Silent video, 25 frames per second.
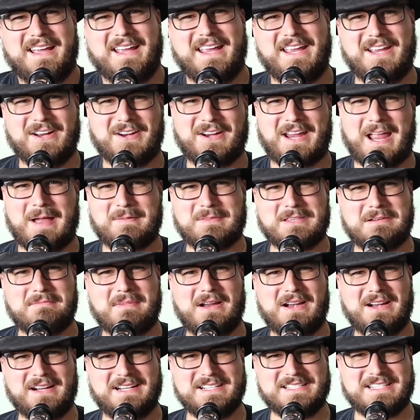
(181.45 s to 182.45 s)
here Captain
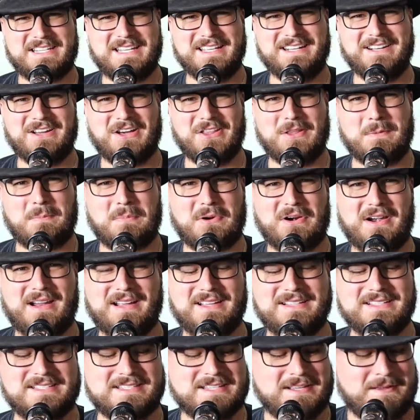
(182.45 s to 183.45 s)
America's getting all the
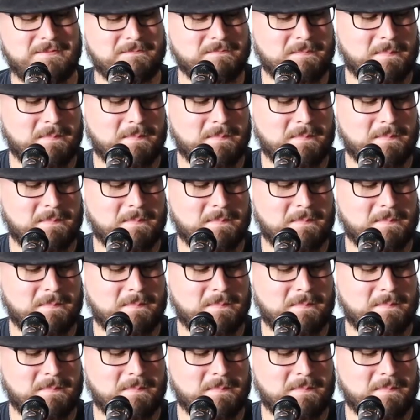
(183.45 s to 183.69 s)
praise.